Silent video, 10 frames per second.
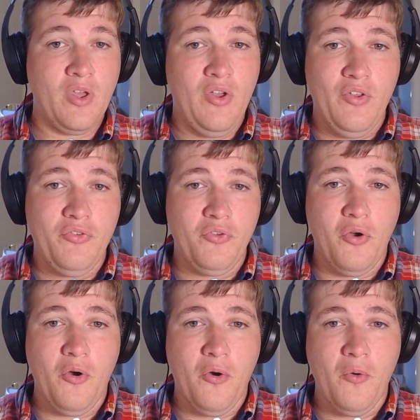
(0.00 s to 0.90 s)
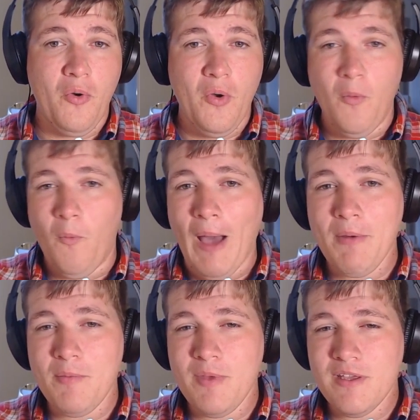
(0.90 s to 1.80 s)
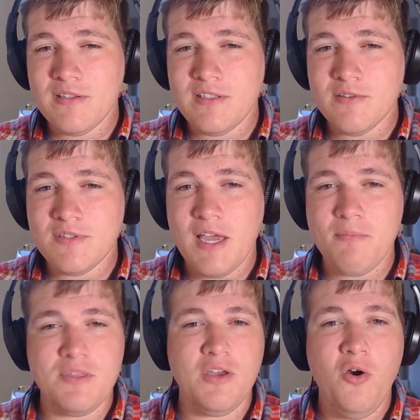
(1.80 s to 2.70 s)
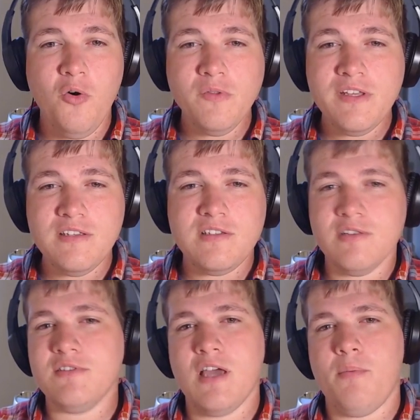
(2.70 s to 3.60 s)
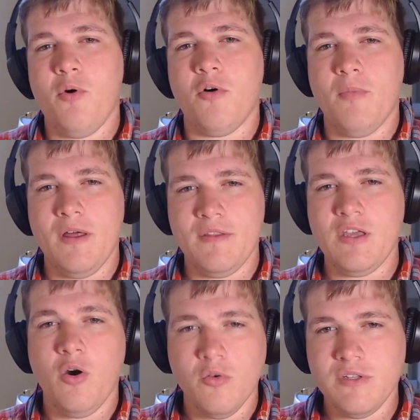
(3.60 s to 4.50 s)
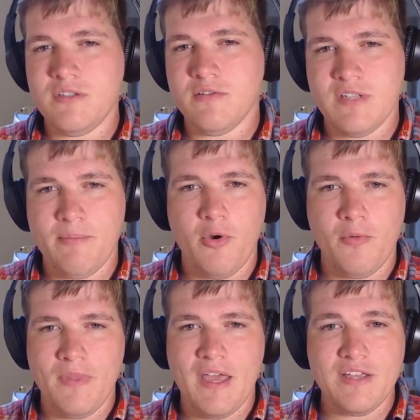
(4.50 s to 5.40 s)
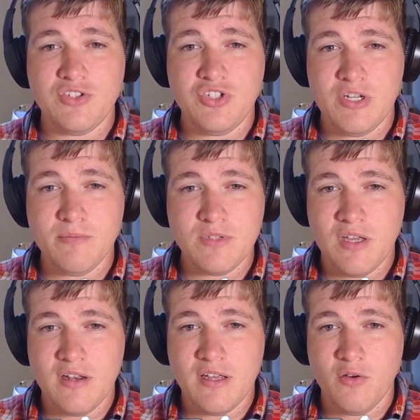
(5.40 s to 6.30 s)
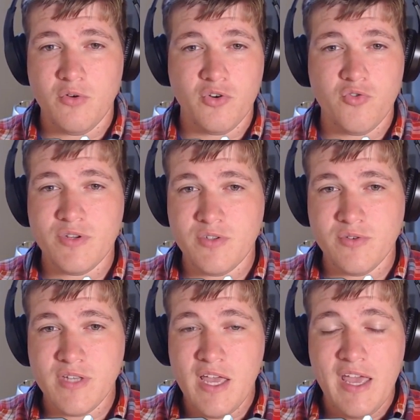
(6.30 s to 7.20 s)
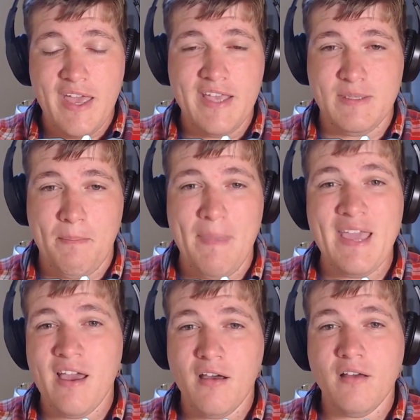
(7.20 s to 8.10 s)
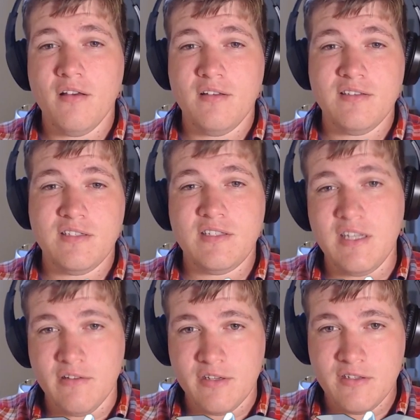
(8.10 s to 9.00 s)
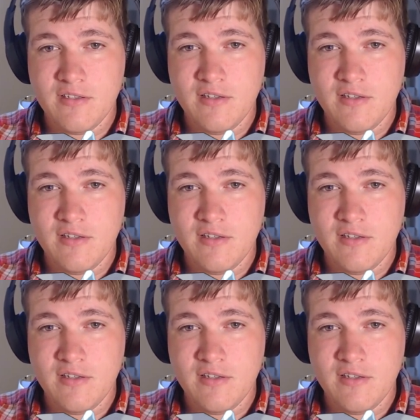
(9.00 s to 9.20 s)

So why would it be a steel type? The only steel type Pokemon that has gems on it or crystals is Mega Steelix,